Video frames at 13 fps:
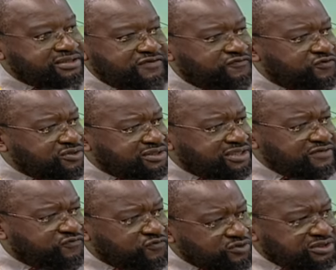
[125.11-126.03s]
The voting,
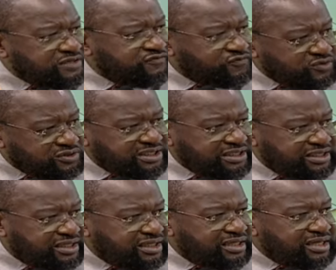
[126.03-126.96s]
voting, voting
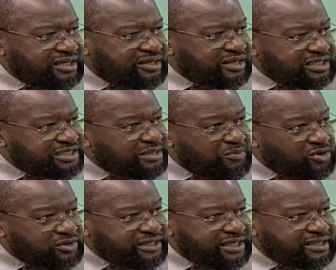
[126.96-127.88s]
in the
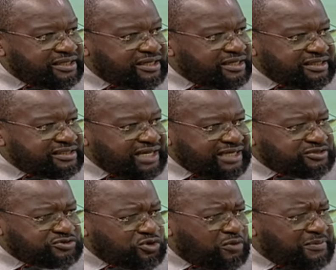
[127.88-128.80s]
morning, that
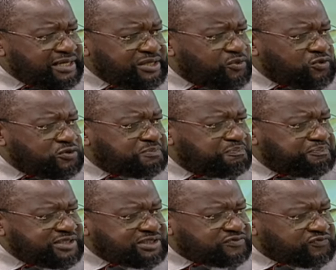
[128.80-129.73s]
normally goes
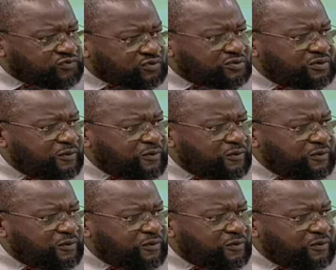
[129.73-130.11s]
peaceful.